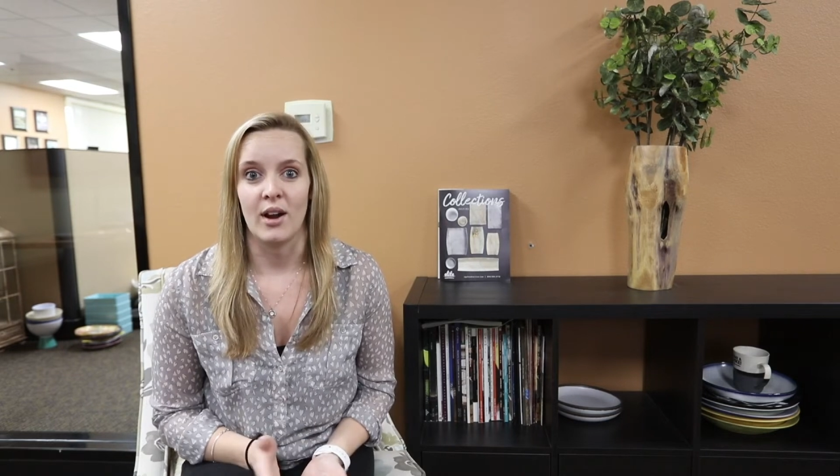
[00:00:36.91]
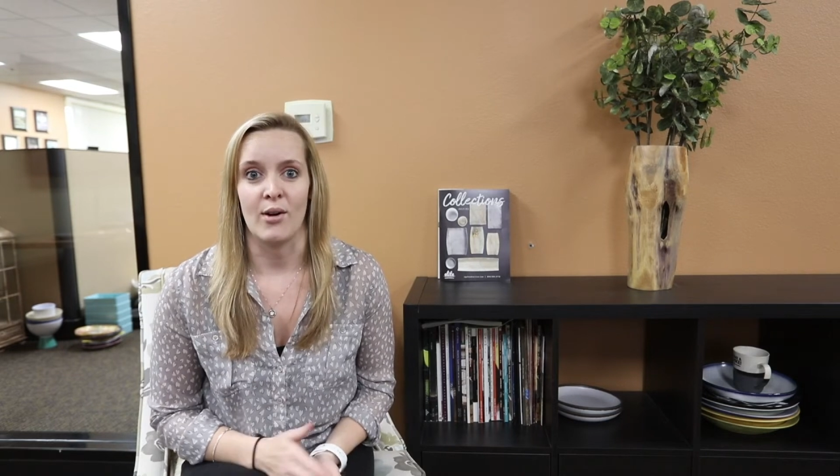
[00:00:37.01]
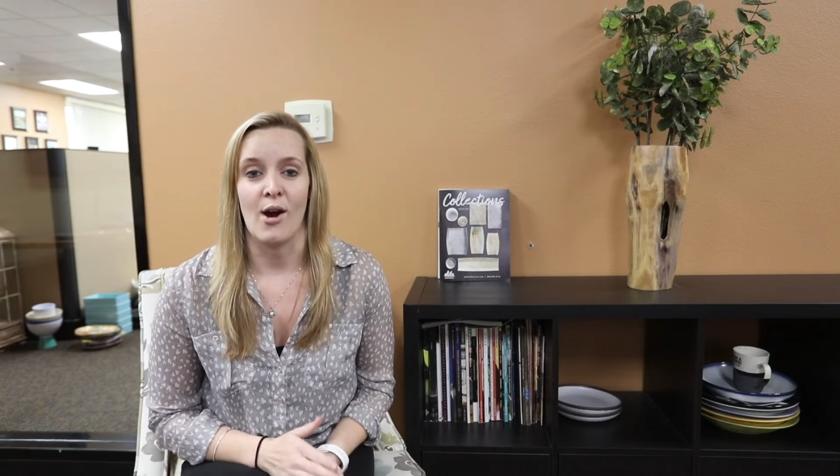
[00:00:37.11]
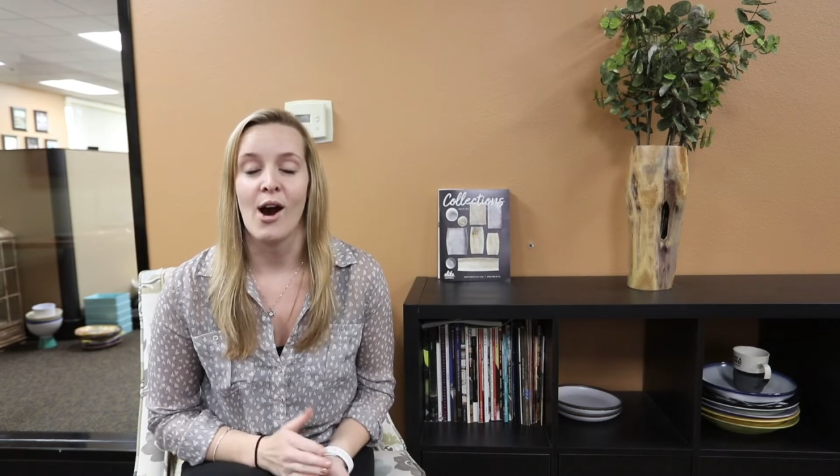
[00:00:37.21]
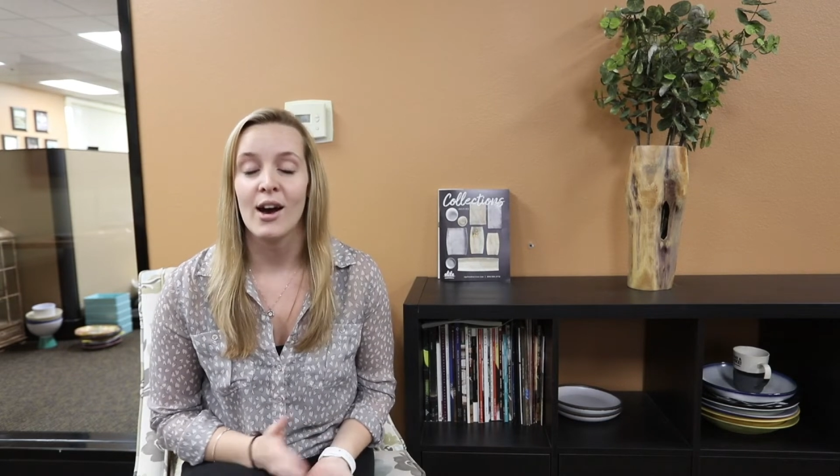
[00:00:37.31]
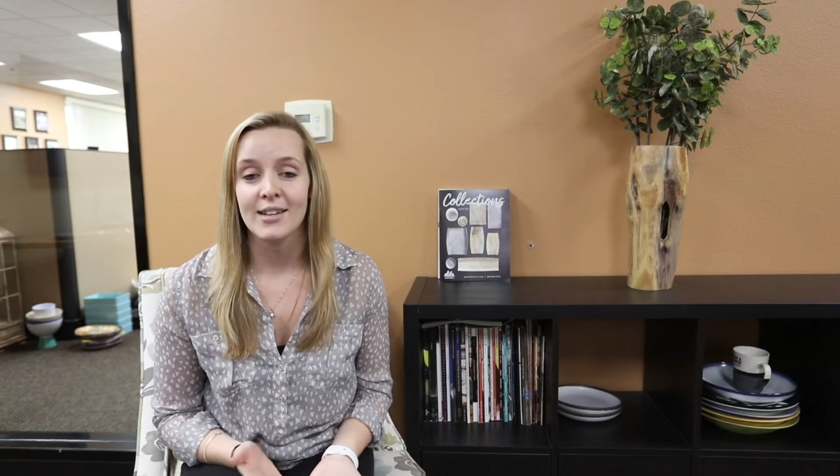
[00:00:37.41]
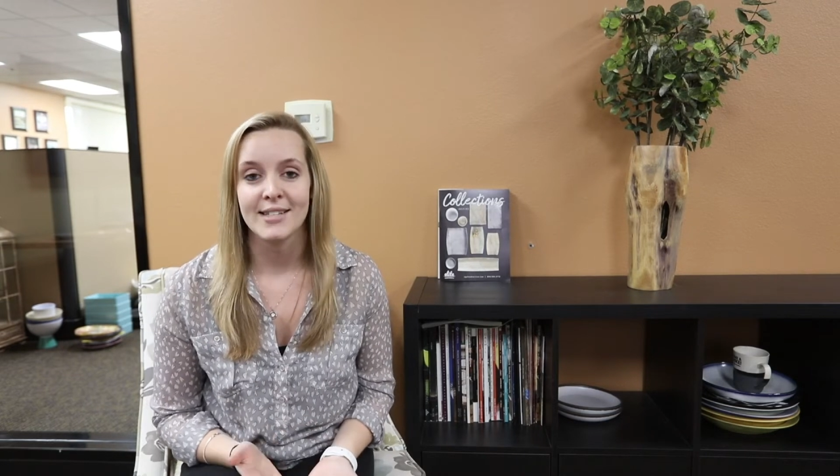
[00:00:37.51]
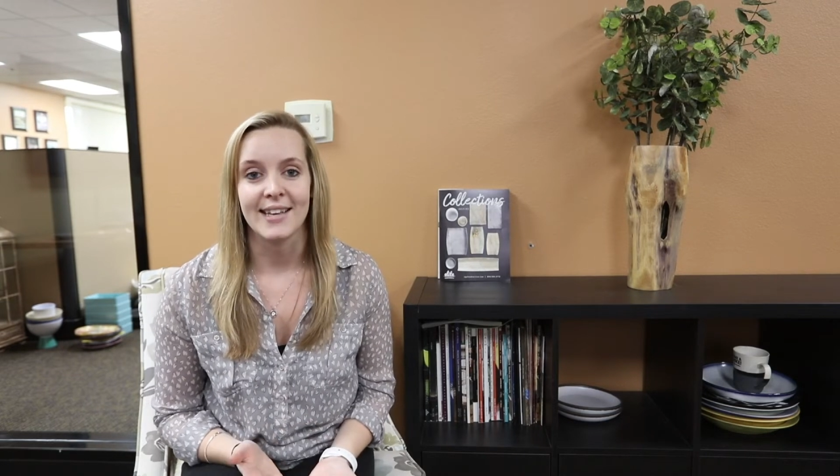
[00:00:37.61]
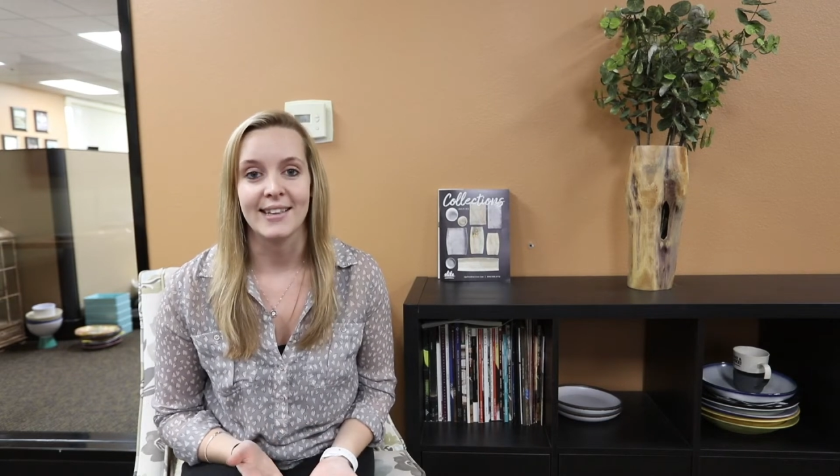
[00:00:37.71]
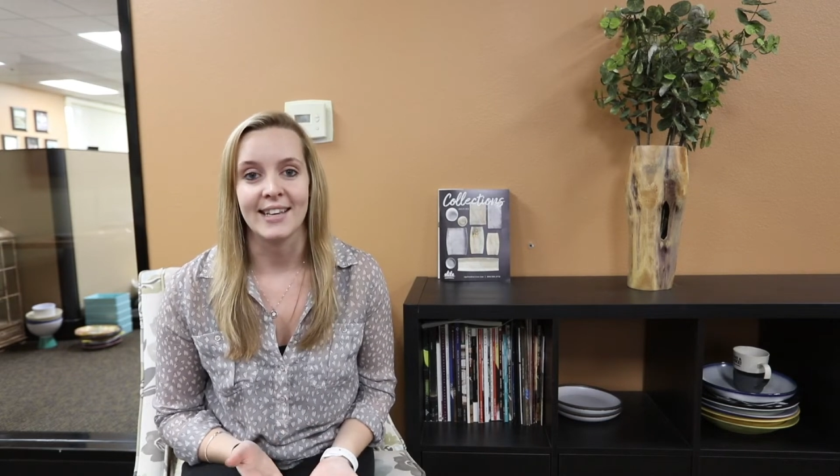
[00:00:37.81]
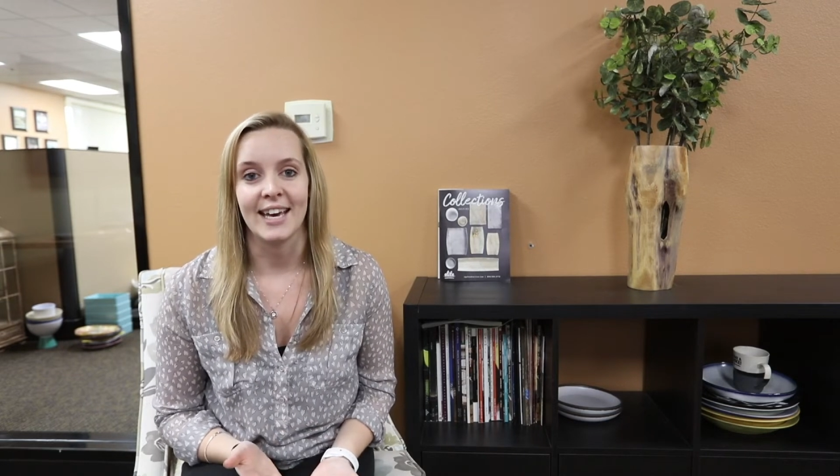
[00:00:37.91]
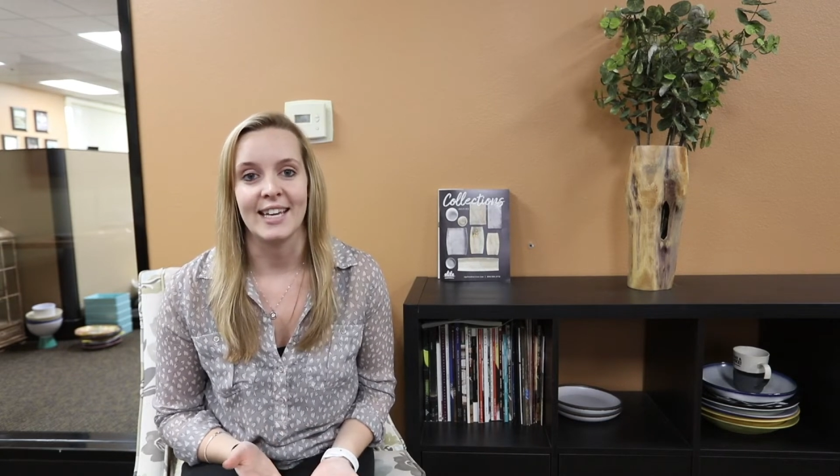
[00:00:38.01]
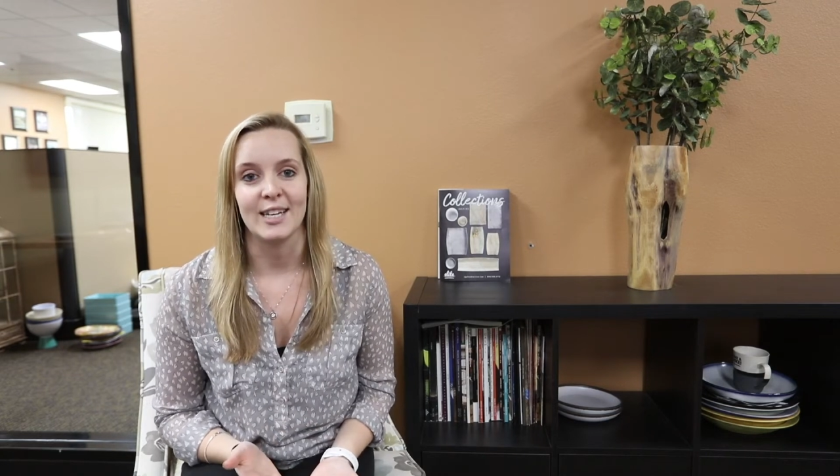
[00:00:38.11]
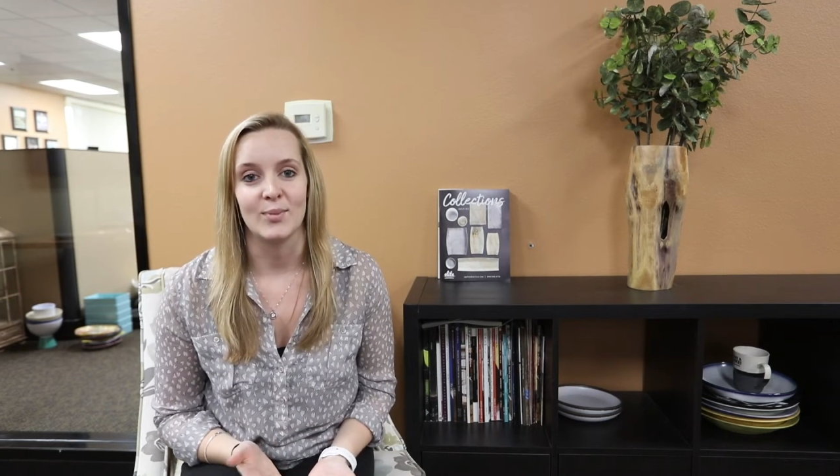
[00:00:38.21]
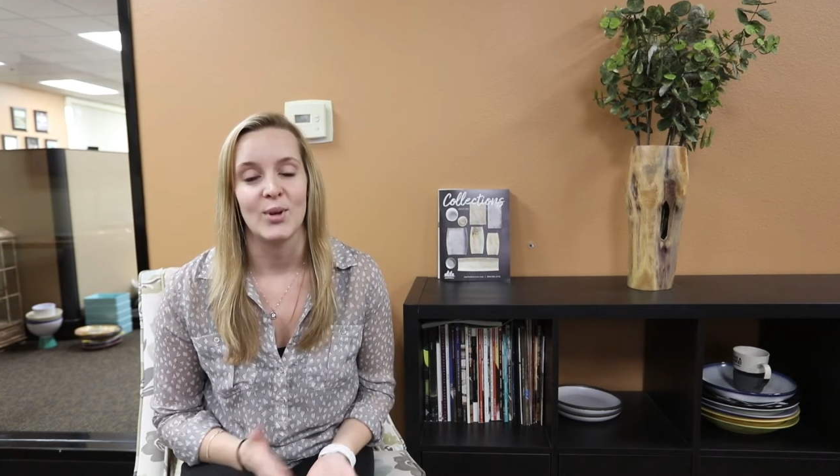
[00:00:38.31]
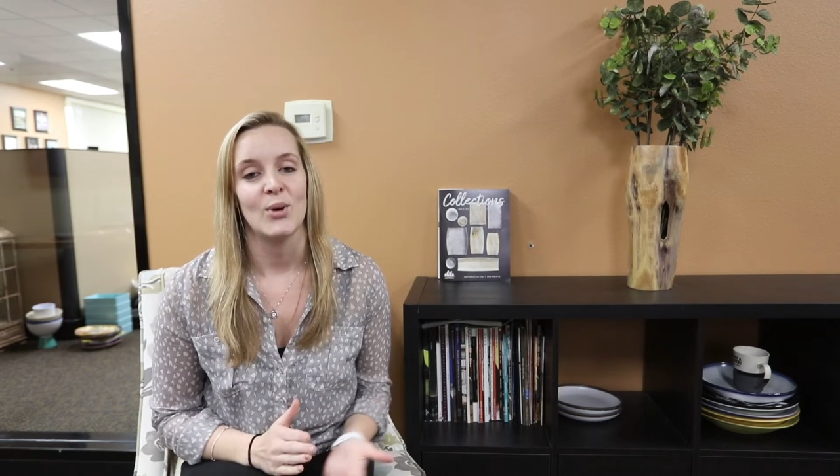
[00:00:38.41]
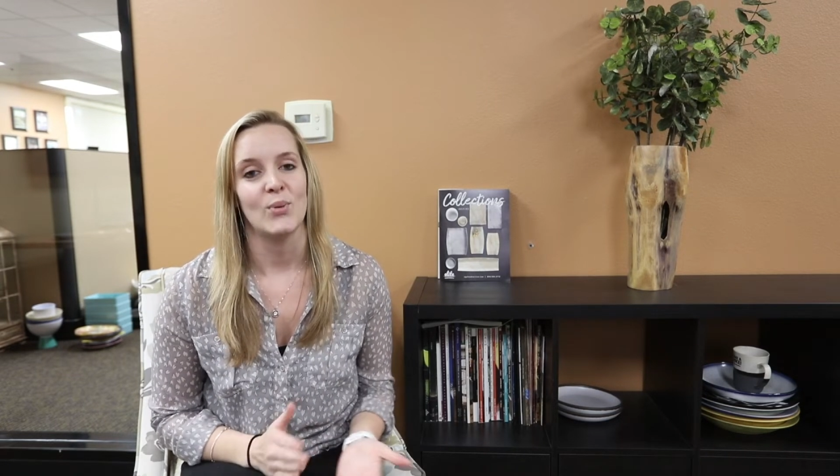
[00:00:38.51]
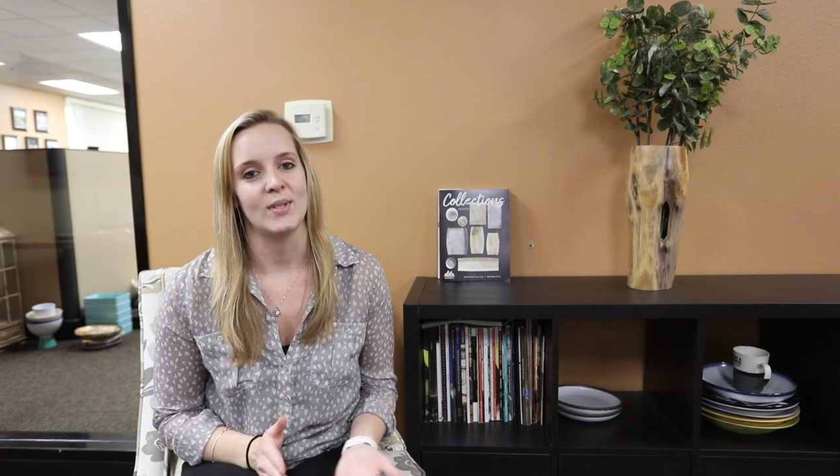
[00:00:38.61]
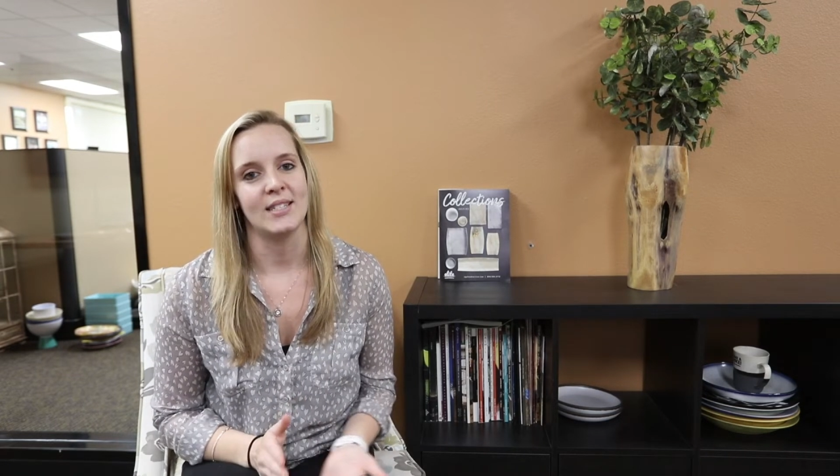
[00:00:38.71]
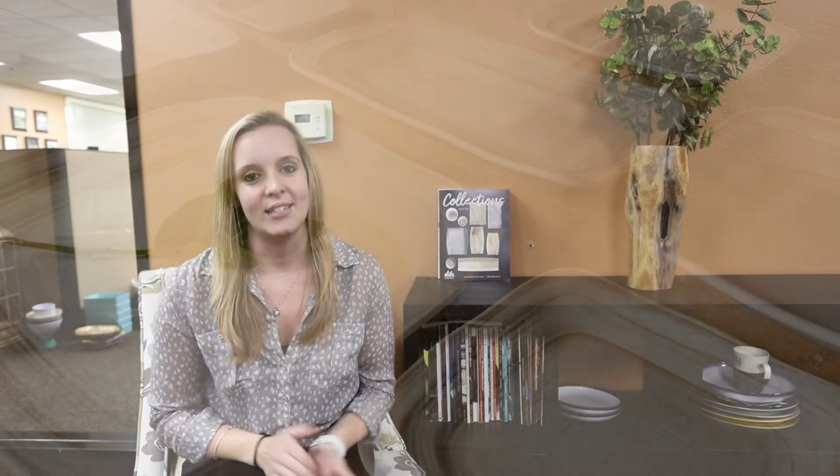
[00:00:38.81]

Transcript: our hottest selling item was the